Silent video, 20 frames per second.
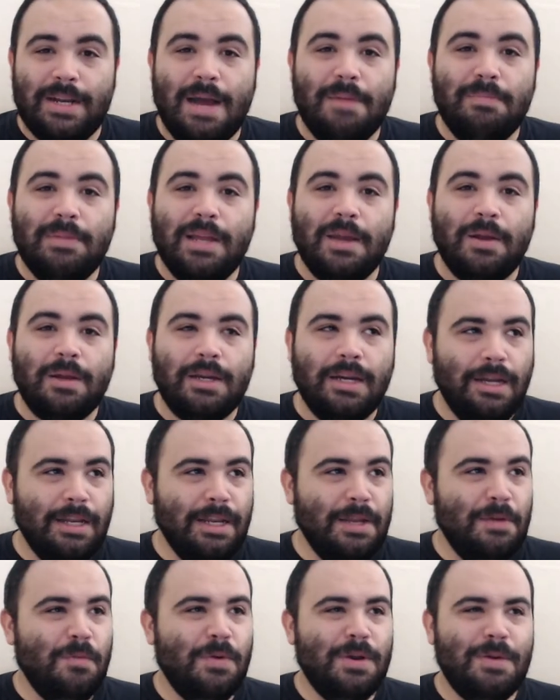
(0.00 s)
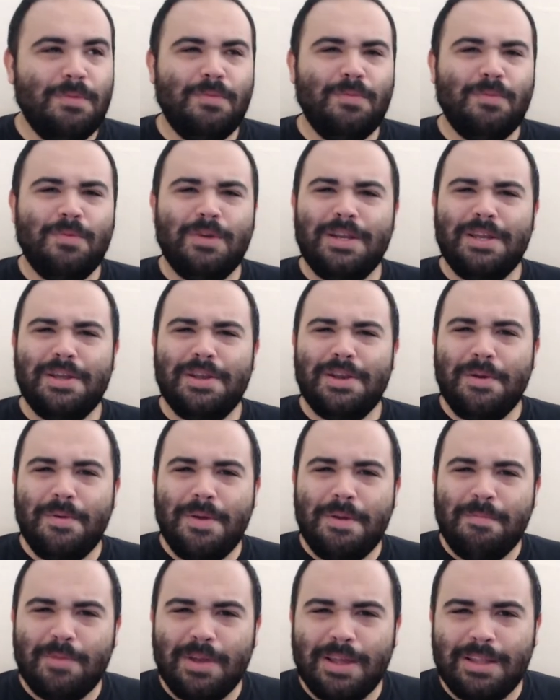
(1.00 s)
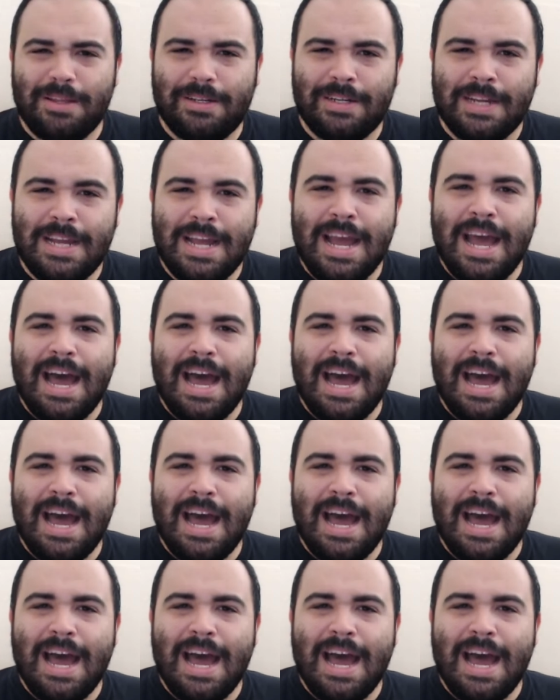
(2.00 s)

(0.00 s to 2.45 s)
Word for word: I'm like, Colin, what? What are you doing, brother?